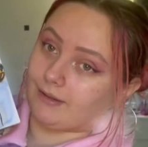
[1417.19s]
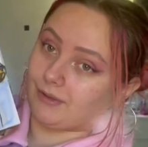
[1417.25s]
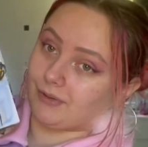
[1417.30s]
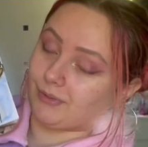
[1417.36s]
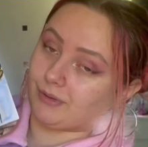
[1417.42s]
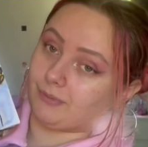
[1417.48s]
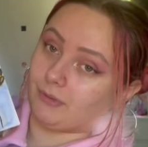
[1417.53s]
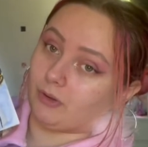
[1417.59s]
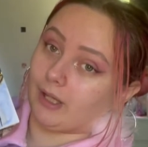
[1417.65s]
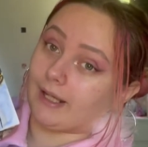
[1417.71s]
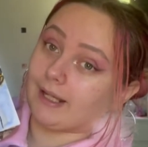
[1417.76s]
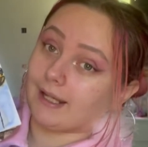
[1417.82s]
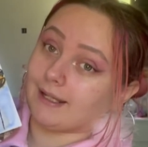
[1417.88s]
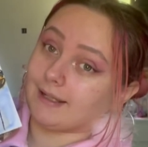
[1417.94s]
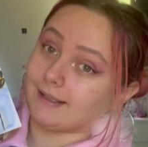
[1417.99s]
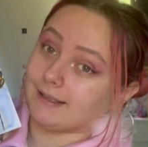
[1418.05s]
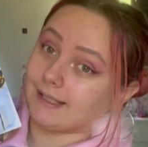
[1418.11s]
This was more
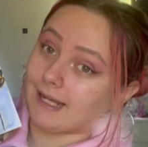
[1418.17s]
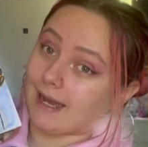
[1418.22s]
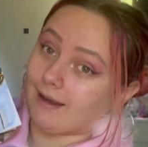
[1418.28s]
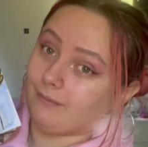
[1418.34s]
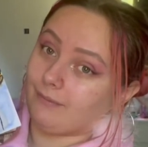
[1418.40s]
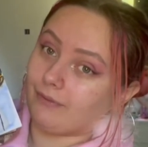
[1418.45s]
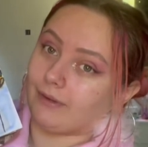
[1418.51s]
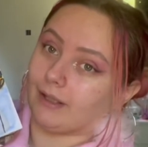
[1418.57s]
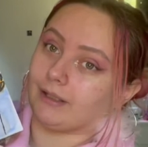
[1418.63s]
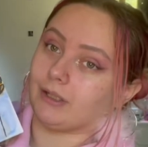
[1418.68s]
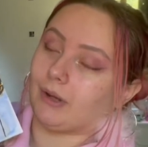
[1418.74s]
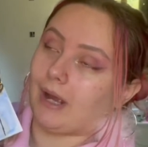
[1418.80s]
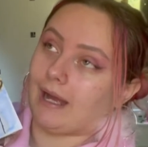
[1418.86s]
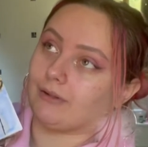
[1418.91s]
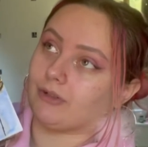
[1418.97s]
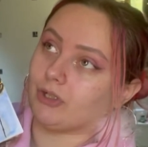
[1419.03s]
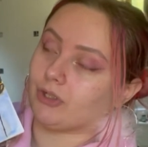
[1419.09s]
like in depth. Like you
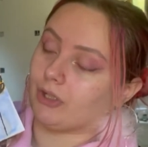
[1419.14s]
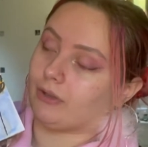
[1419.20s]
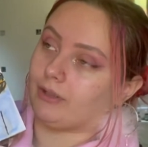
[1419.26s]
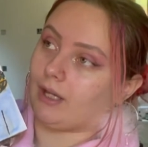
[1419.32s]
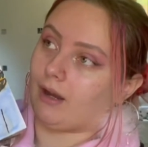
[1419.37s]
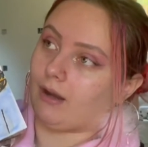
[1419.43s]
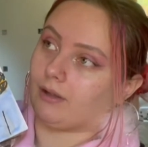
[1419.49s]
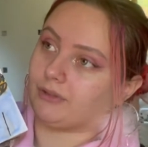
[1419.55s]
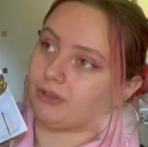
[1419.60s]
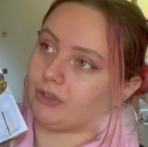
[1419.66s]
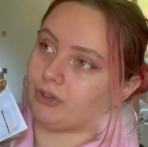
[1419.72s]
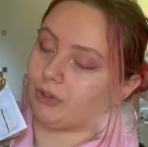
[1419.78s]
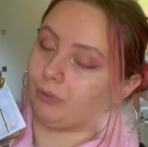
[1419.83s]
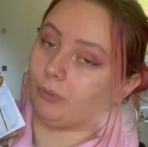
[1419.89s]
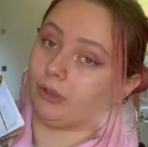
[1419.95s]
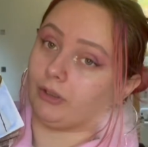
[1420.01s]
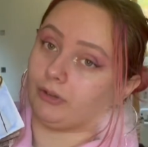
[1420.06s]
had to show the artist
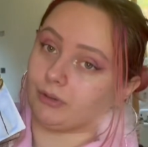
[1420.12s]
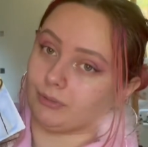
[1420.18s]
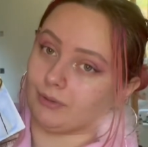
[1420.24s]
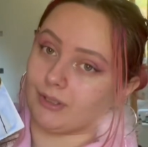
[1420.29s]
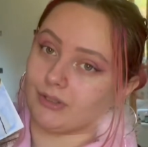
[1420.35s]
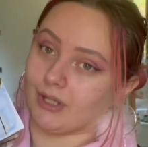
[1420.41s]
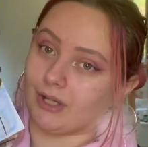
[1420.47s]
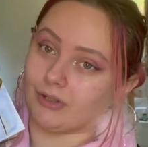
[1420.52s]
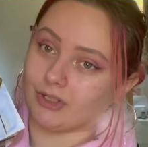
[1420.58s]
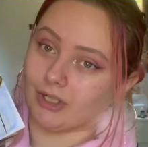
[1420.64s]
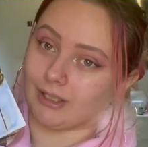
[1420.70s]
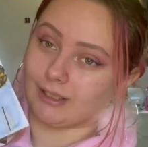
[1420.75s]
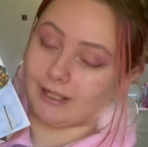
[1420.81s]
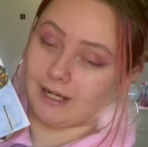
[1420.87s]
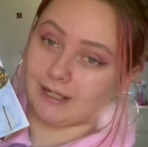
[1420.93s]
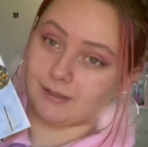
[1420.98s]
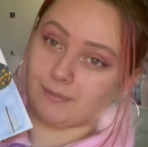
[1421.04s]
you wanted to research, and
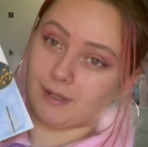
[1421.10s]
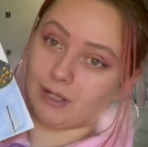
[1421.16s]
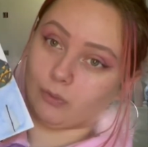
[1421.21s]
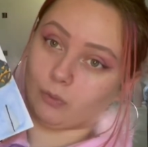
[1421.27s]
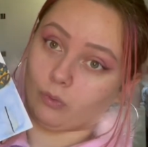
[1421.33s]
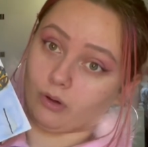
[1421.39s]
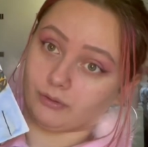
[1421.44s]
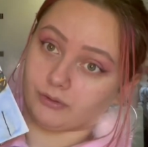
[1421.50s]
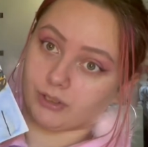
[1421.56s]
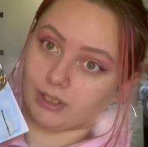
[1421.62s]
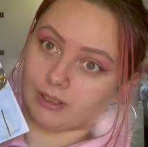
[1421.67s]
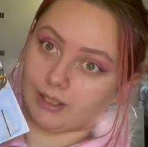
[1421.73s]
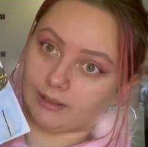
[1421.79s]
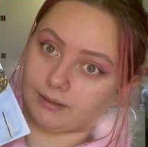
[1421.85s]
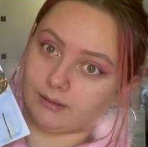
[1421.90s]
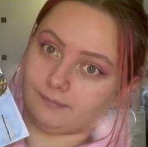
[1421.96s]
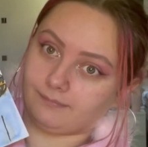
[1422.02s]
then you had to pick one to
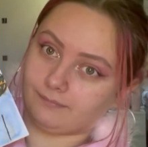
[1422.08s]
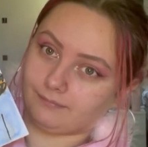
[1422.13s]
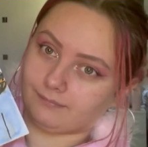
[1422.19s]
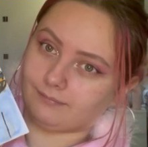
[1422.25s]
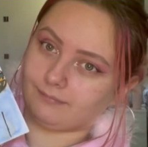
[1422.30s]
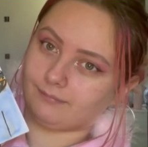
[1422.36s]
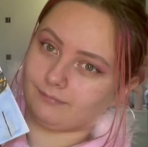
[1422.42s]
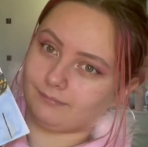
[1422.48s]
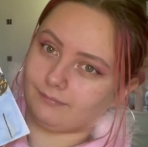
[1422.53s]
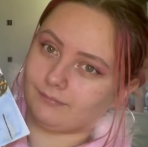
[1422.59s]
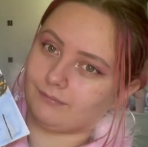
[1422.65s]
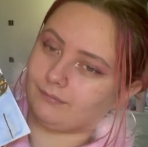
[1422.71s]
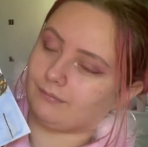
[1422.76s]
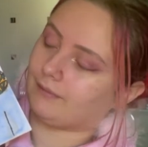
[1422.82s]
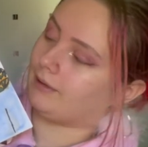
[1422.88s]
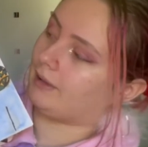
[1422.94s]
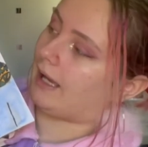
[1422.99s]
like
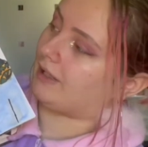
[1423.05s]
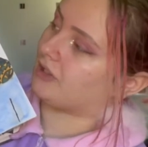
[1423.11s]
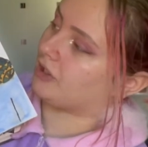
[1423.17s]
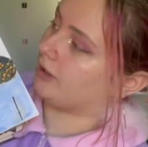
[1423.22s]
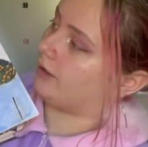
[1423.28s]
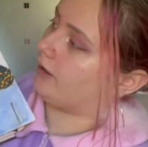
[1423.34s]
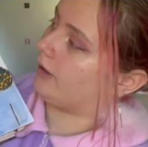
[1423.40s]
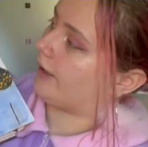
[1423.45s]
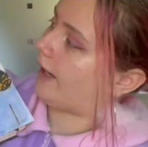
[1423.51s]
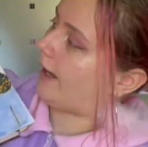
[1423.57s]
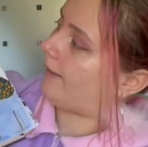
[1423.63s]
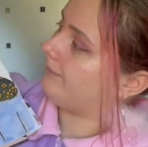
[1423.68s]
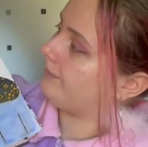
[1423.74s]
actually look at.